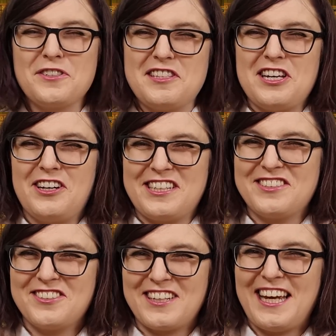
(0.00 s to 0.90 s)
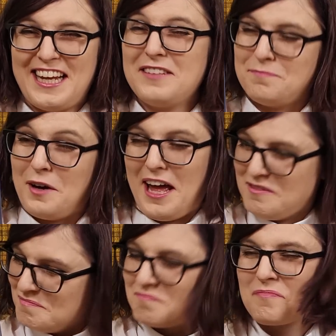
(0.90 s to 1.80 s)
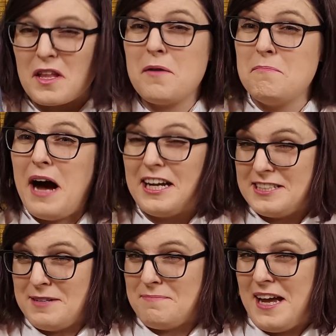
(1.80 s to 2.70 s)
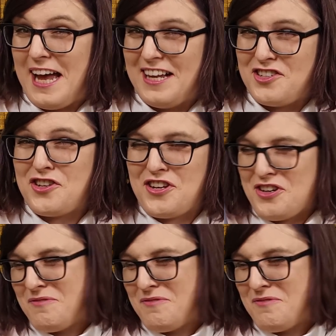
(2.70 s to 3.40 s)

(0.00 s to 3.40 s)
those in the audience who get it, well, my tip my hat to you.